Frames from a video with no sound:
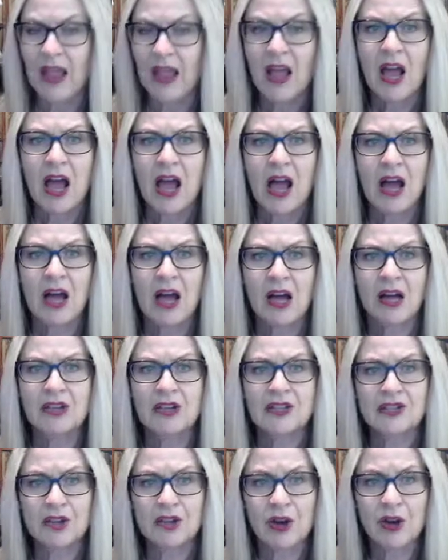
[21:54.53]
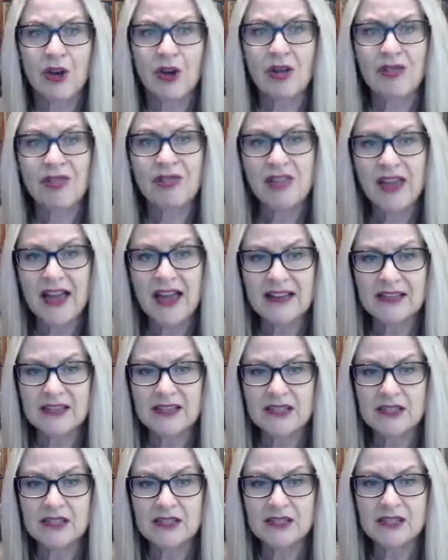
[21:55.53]
So that
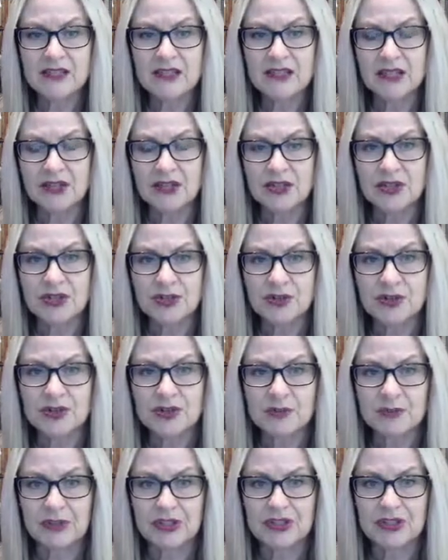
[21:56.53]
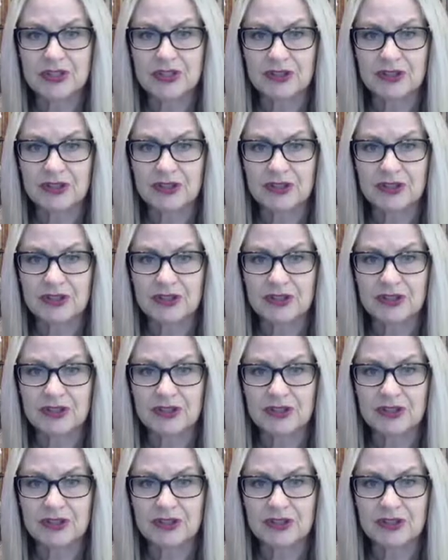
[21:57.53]
is inducement,